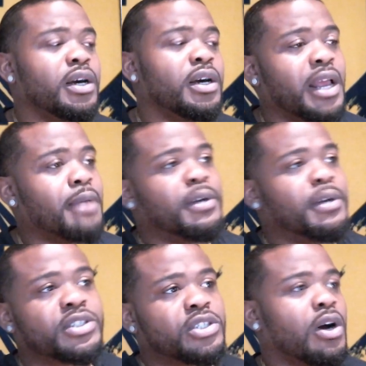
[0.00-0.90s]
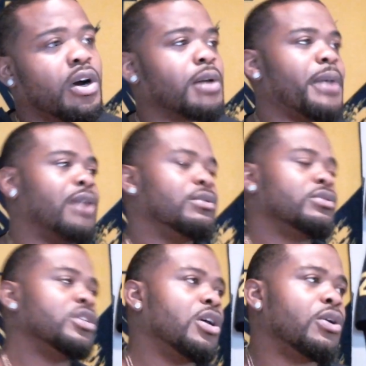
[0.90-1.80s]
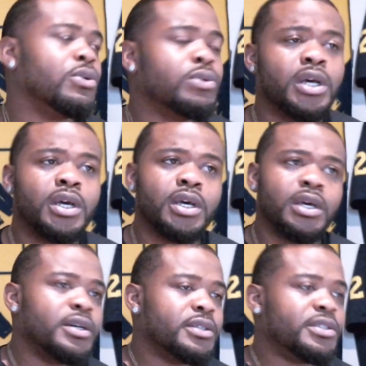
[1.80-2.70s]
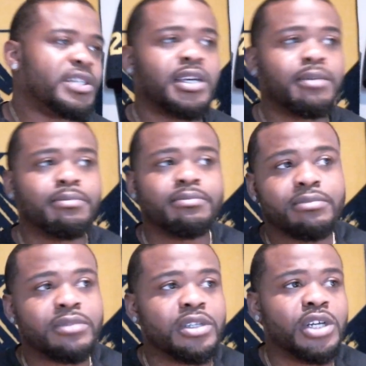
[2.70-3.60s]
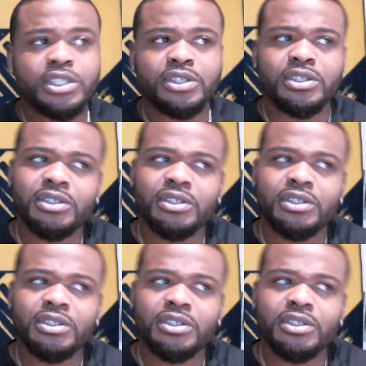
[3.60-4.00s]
It ain't much to talk about, you know. Team looked